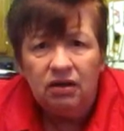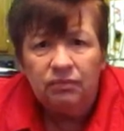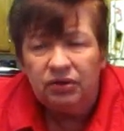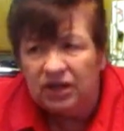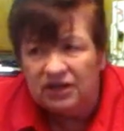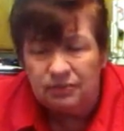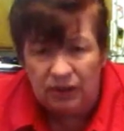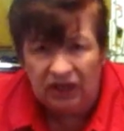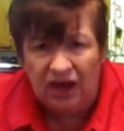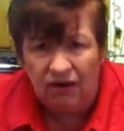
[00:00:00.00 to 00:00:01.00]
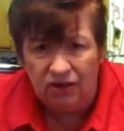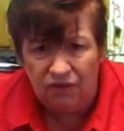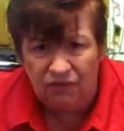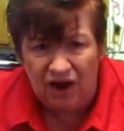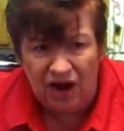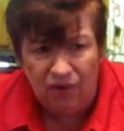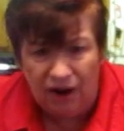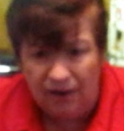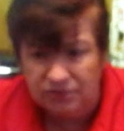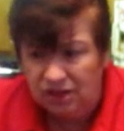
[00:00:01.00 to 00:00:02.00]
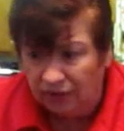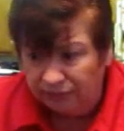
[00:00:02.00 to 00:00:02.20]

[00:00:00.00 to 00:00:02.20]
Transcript: Policemen carry their firearms